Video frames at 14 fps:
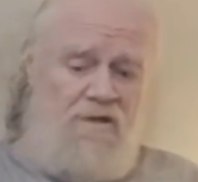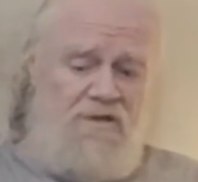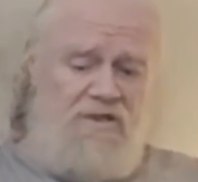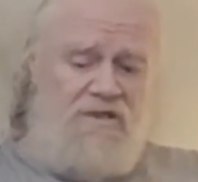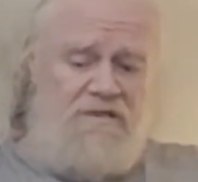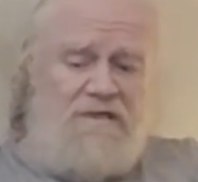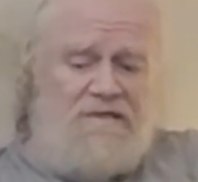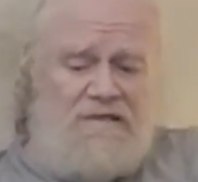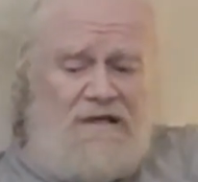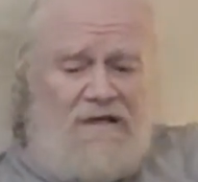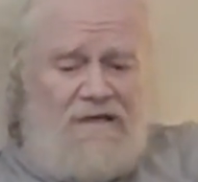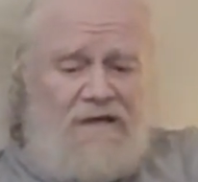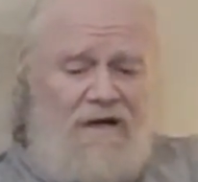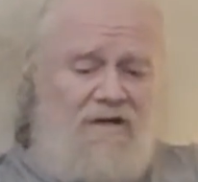She's a
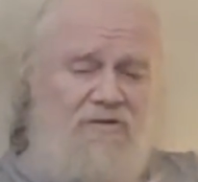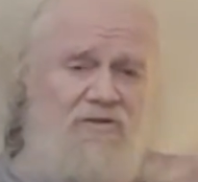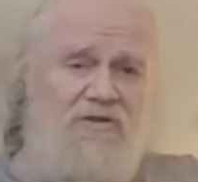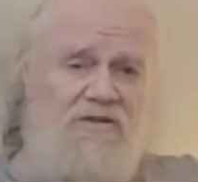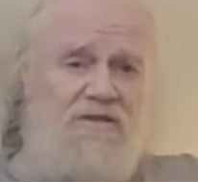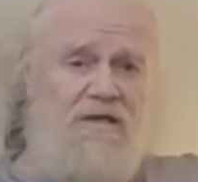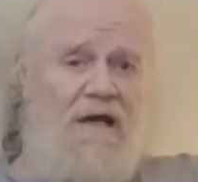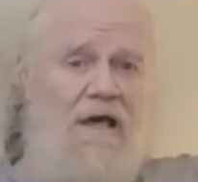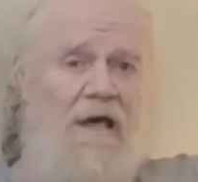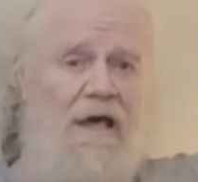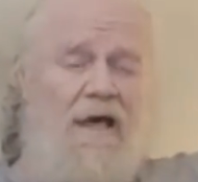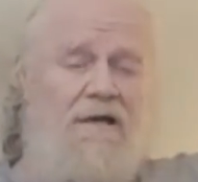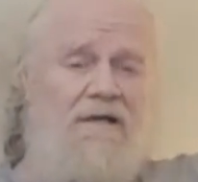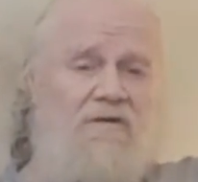psychiatrist,
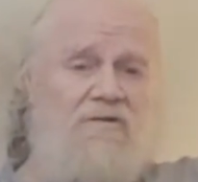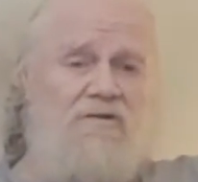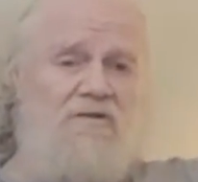and here's the